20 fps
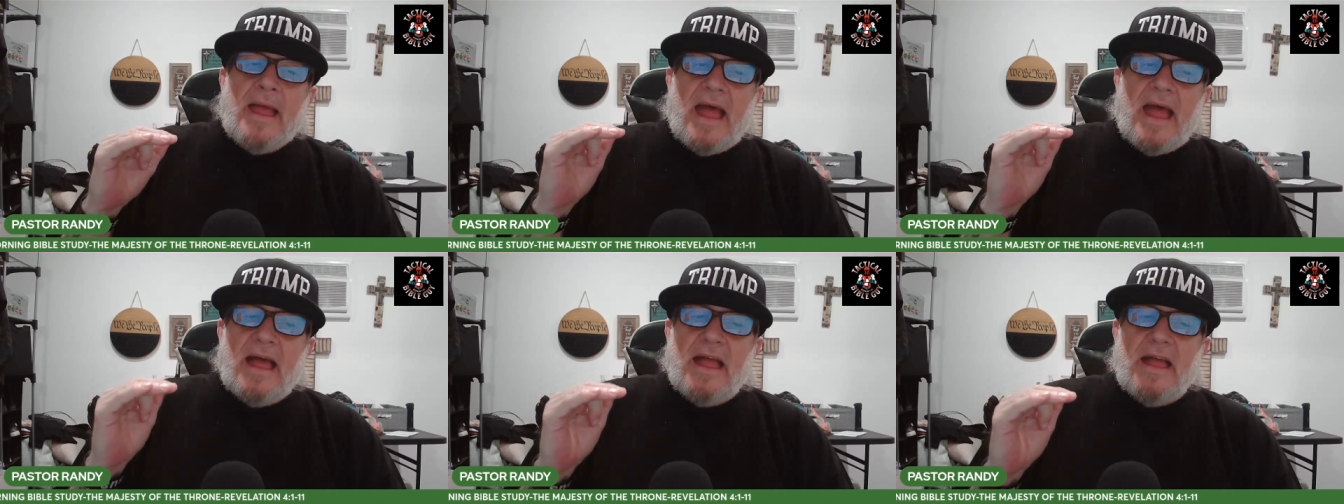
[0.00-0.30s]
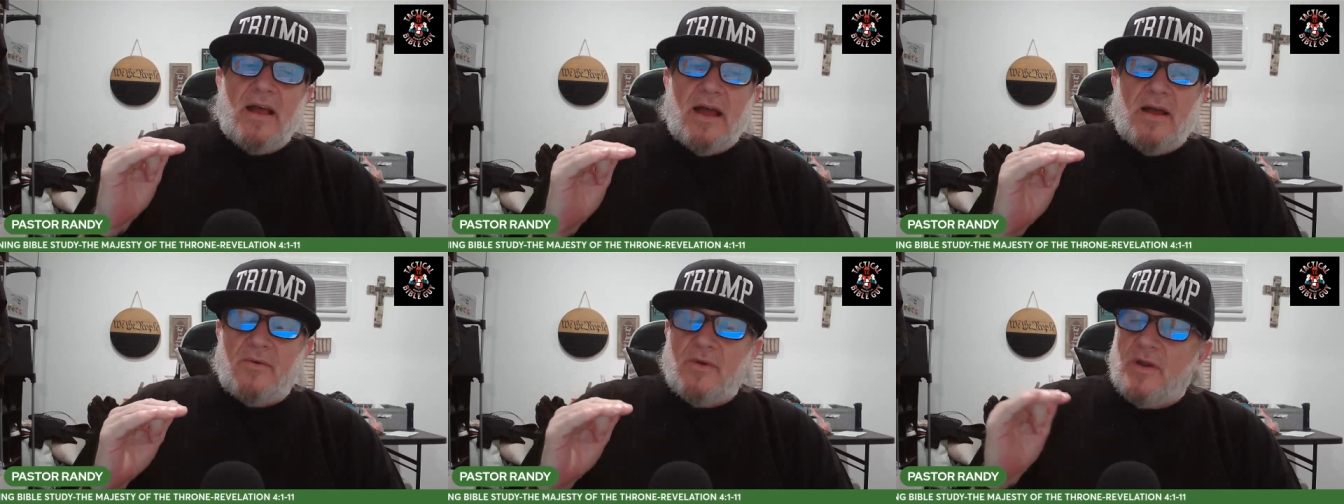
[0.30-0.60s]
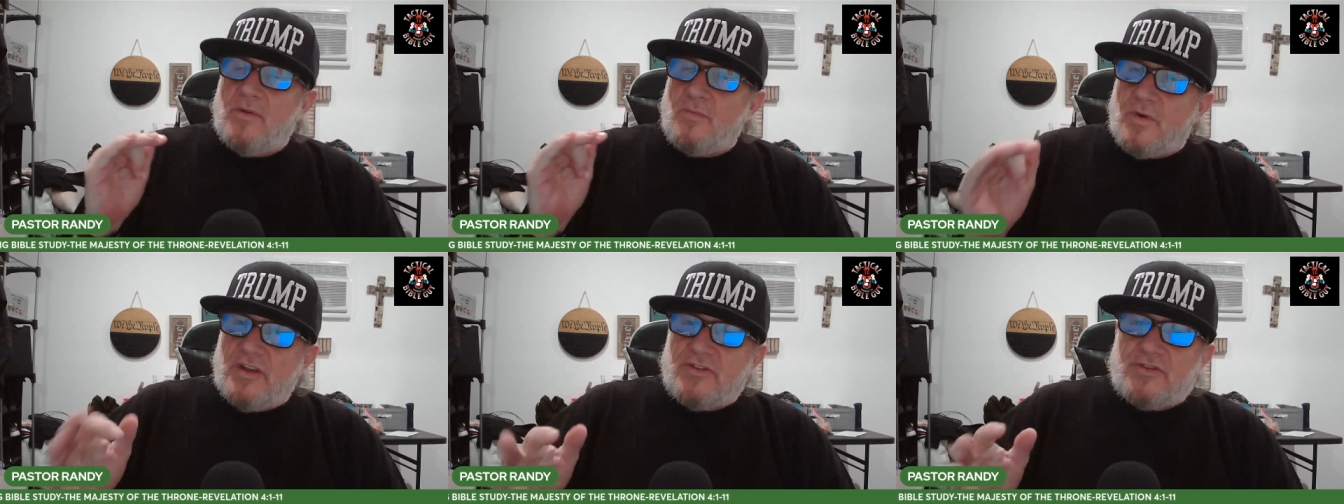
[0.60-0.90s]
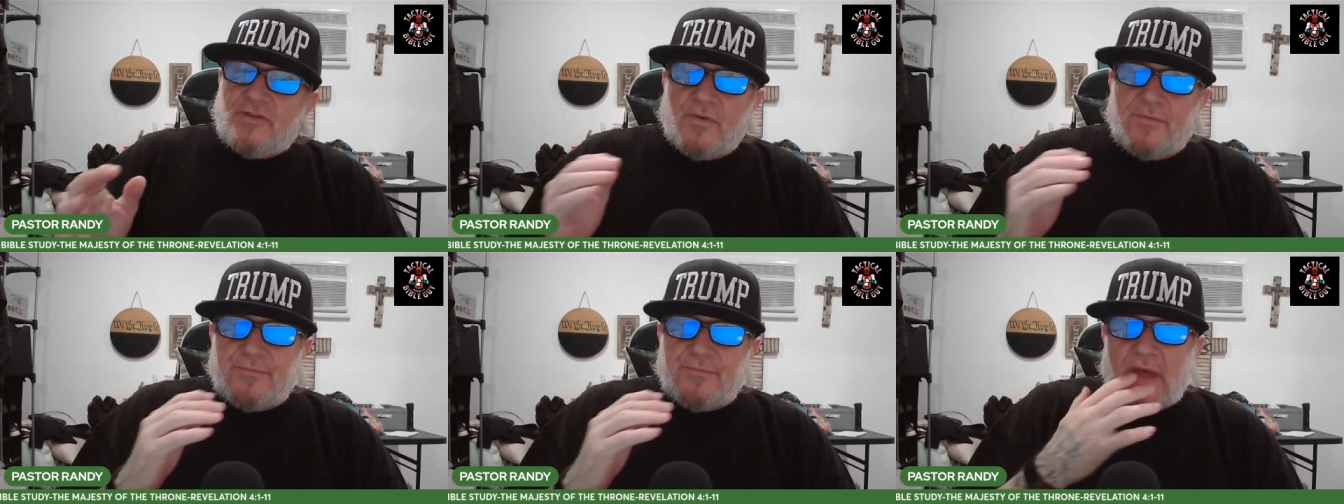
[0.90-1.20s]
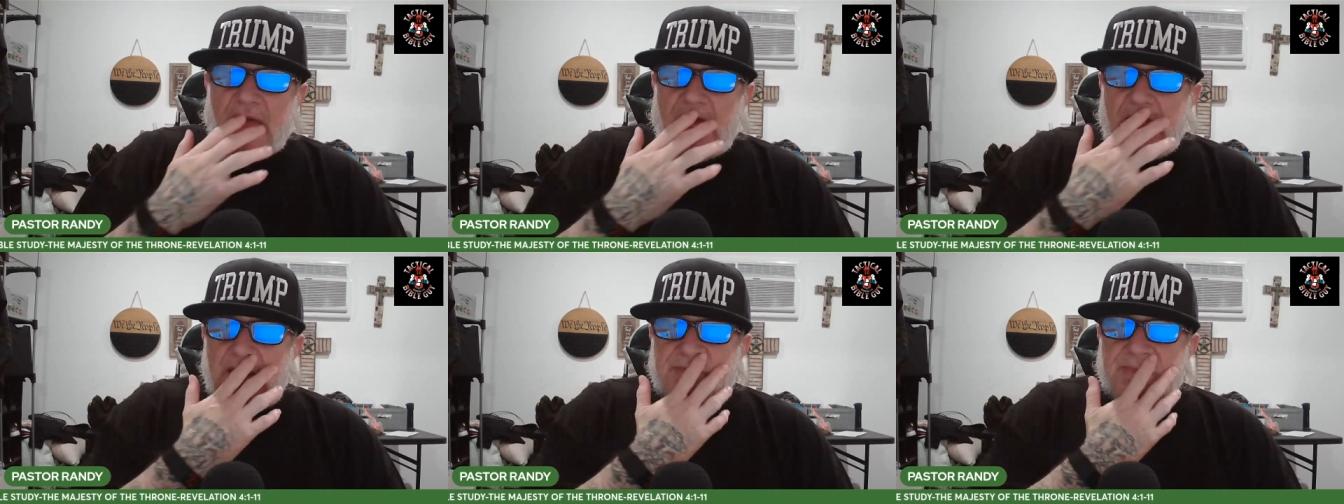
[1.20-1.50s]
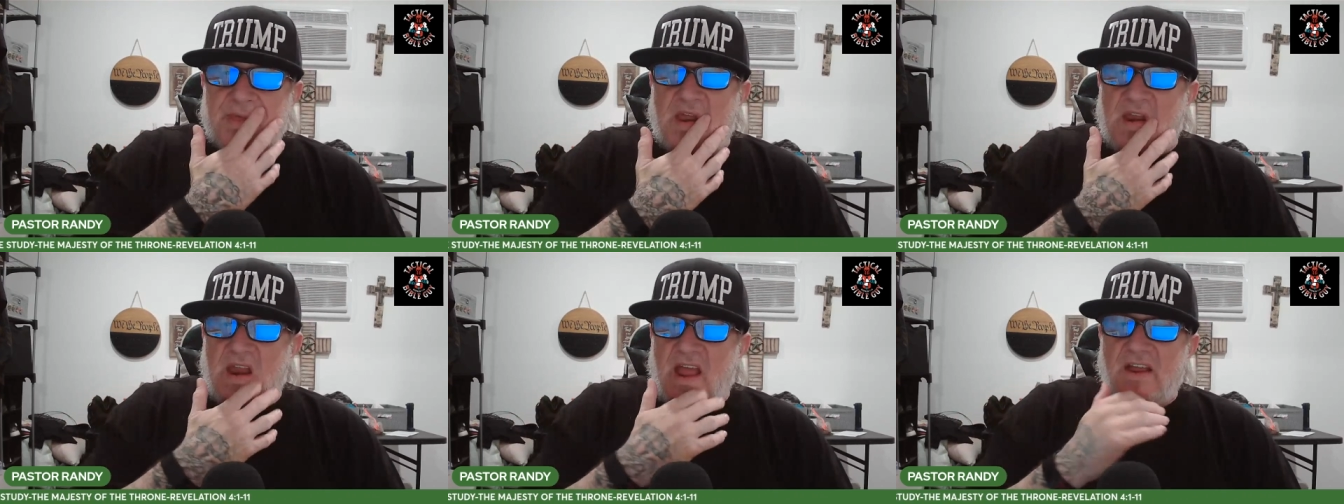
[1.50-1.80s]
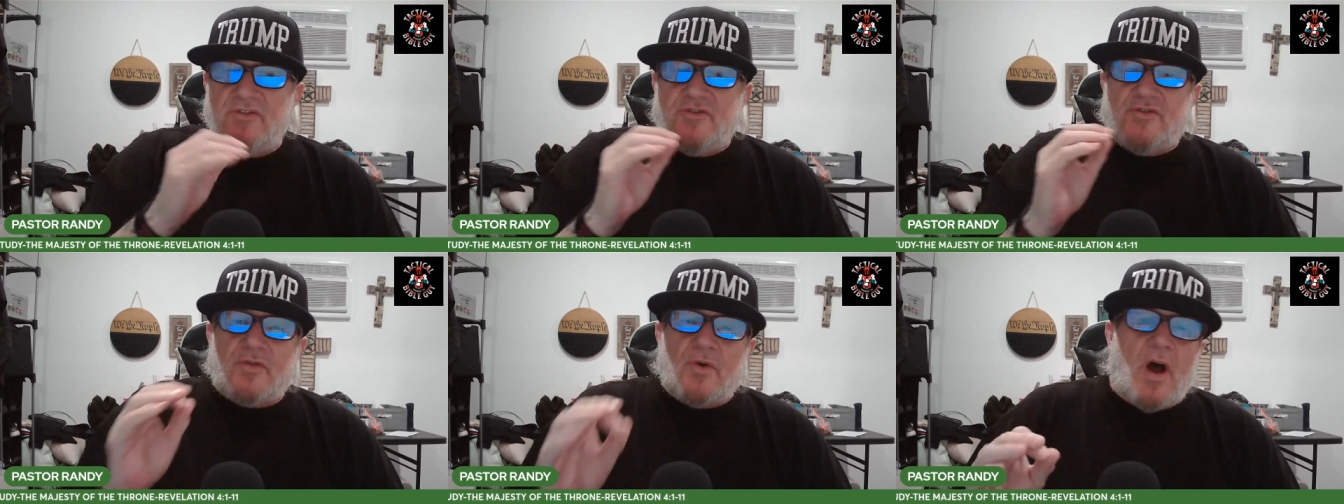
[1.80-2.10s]
uh, uh, enrich your faith and,
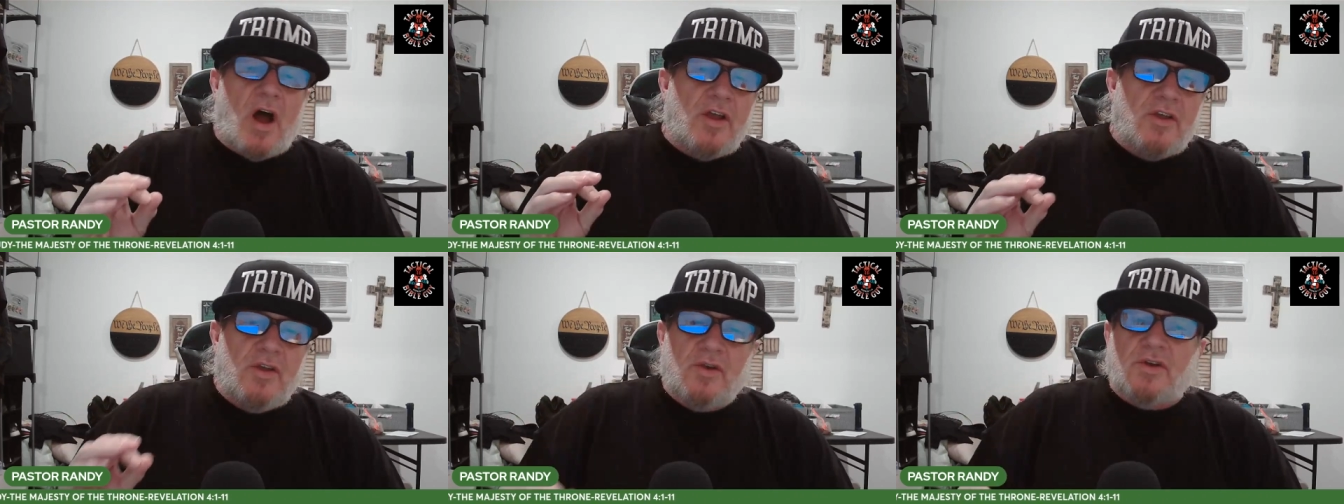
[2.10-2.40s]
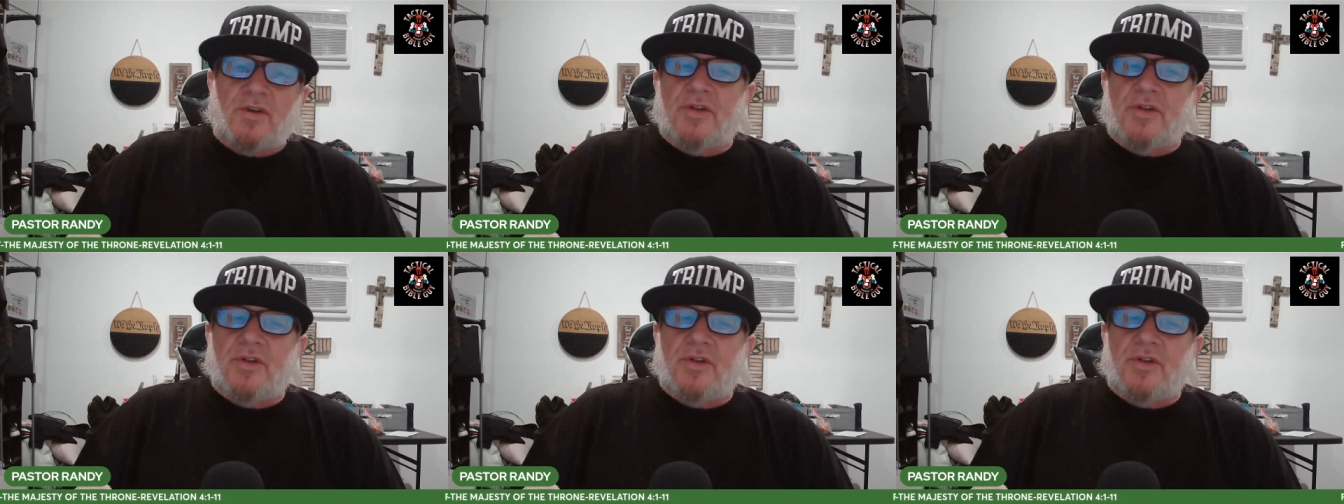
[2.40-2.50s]
and draw you